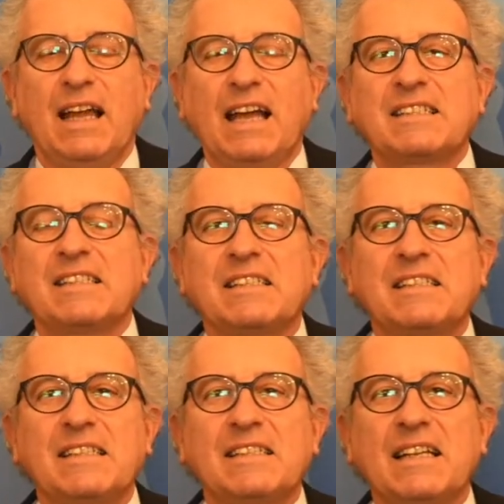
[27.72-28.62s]

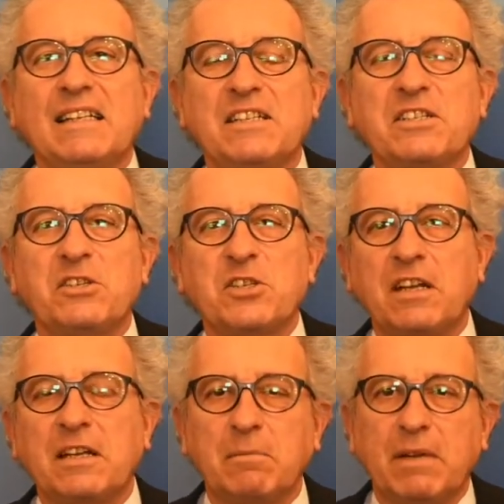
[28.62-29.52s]
Excellencies, ladies and
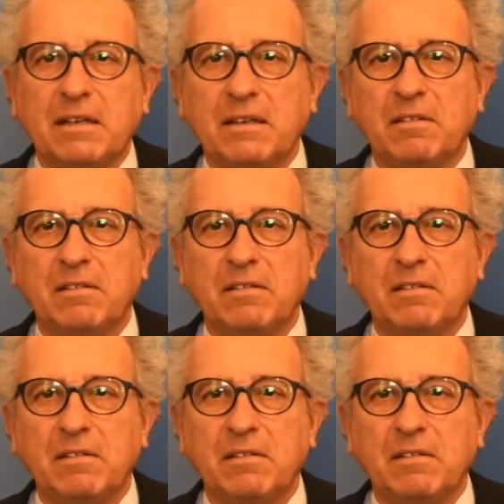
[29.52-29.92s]
gentlemen,